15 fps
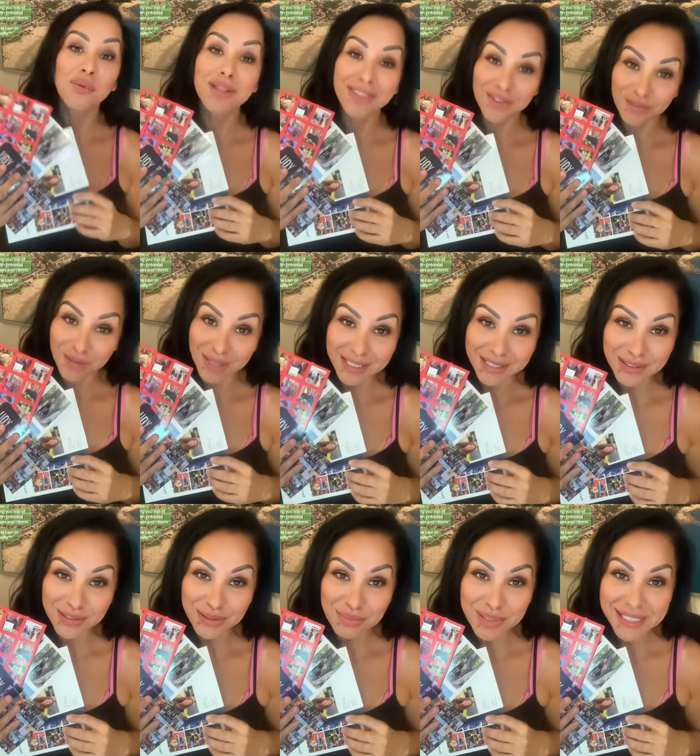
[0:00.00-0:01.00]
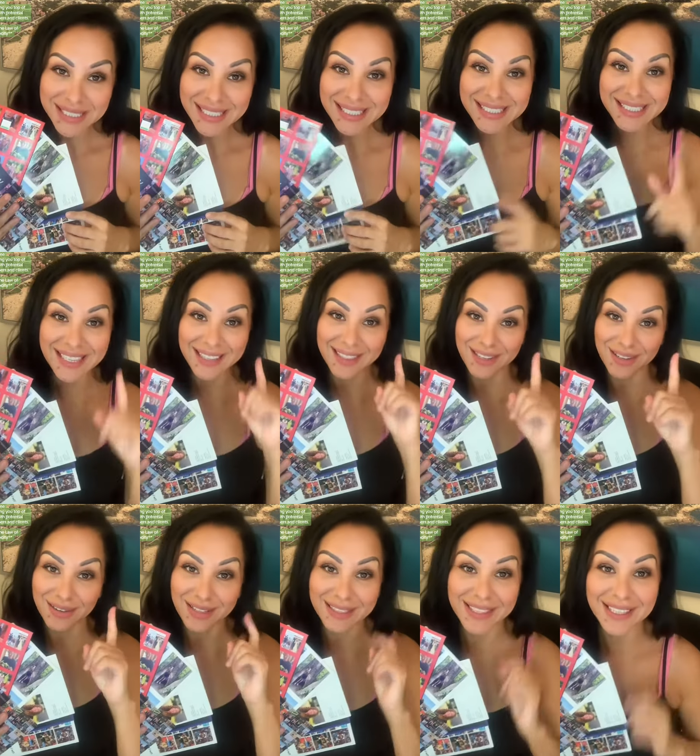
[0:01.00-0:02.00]
they're ready to do business, they're
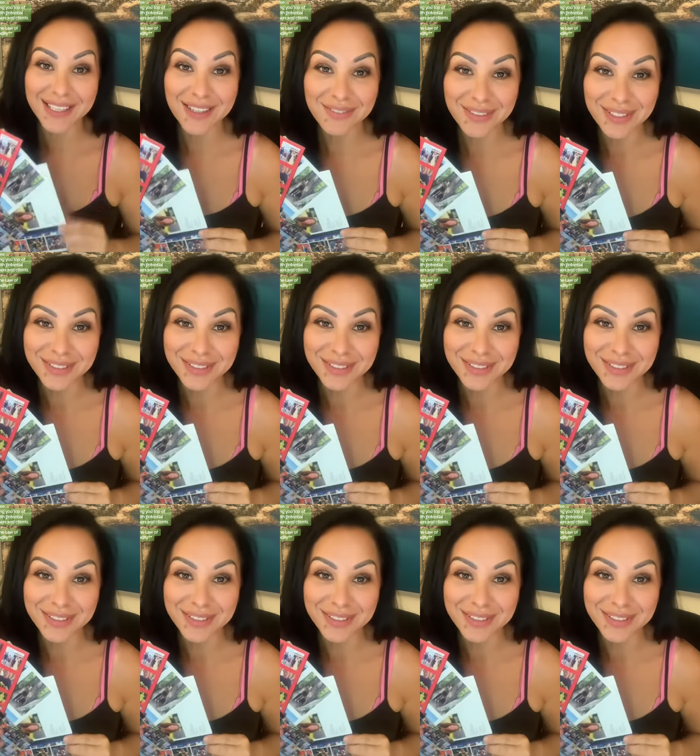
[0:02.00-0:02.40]
going to think of you.